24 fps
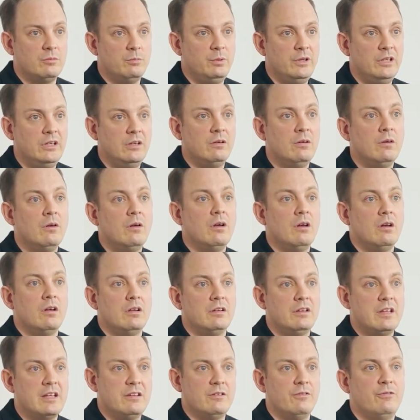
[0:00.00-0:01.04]
to be
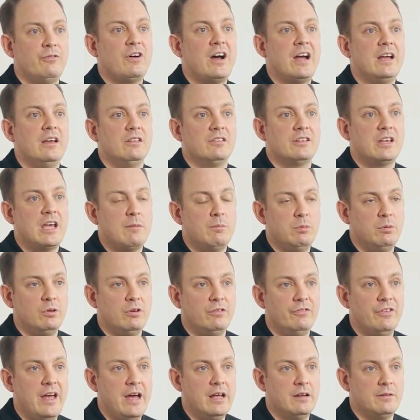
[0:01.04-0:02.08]
that the PHY is capable
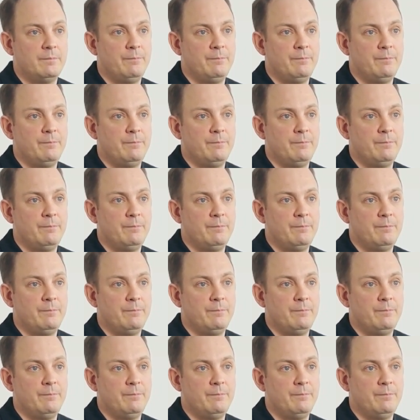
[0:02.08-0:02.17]
of that.